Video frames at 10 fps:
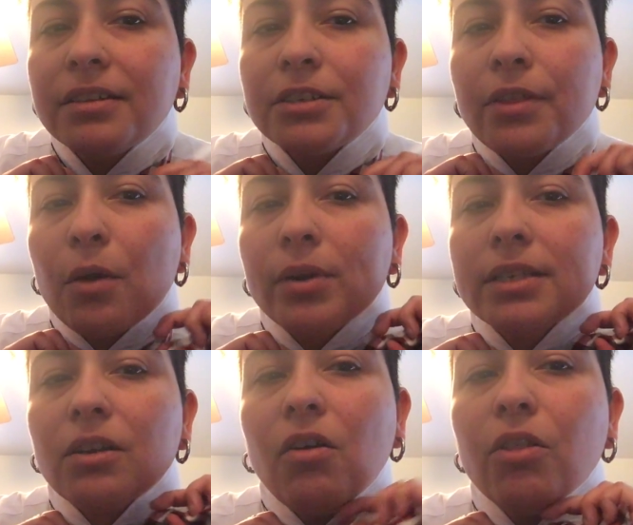so that when
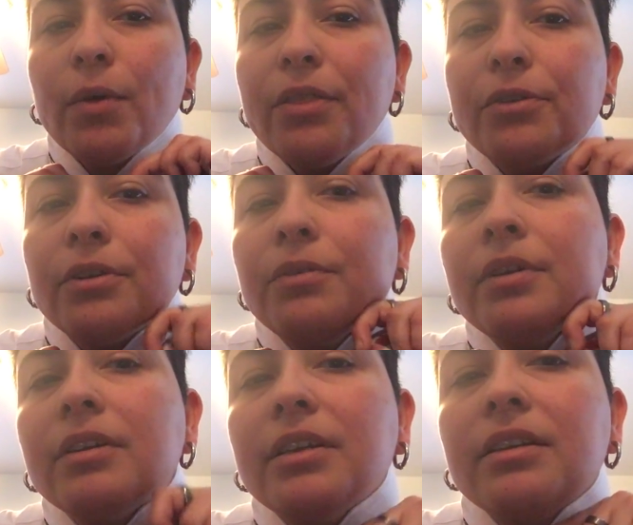it's all the way
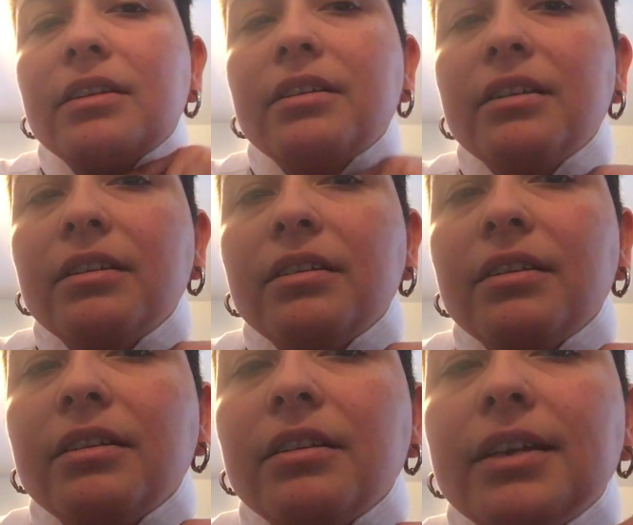through,
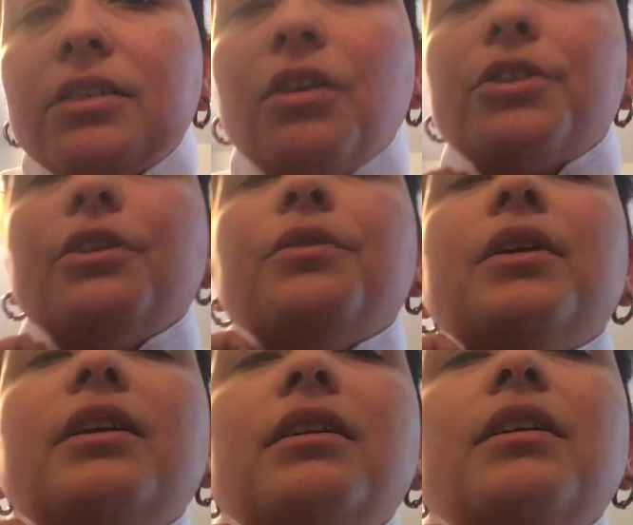it's also
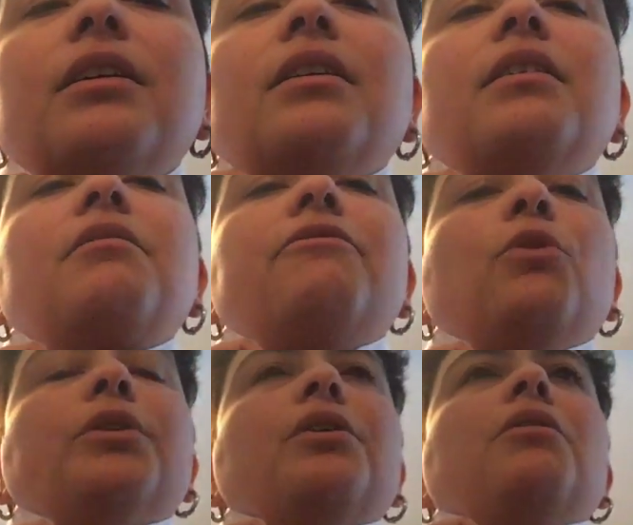
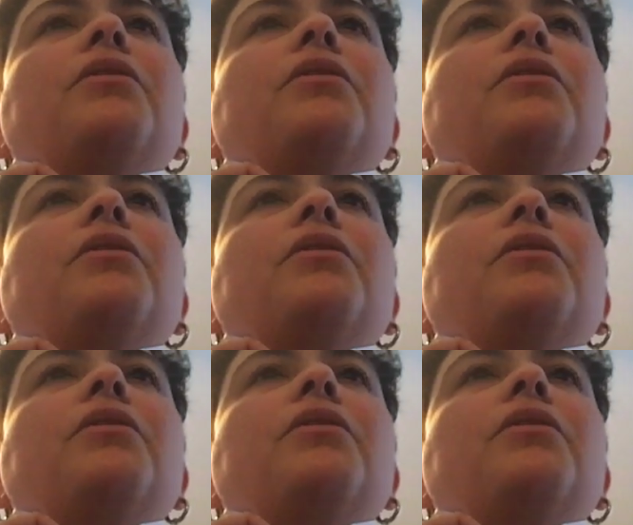folded